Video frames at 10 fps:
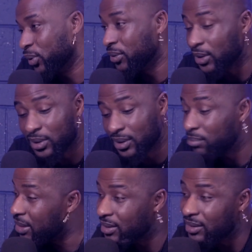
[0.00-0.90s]
They're
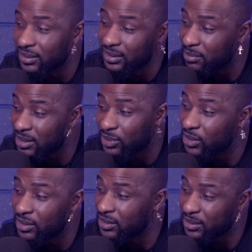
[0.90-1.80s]
mental
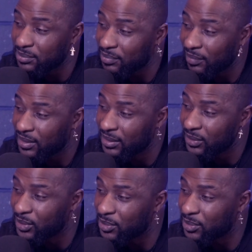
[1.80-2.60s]
healers. You know what I'm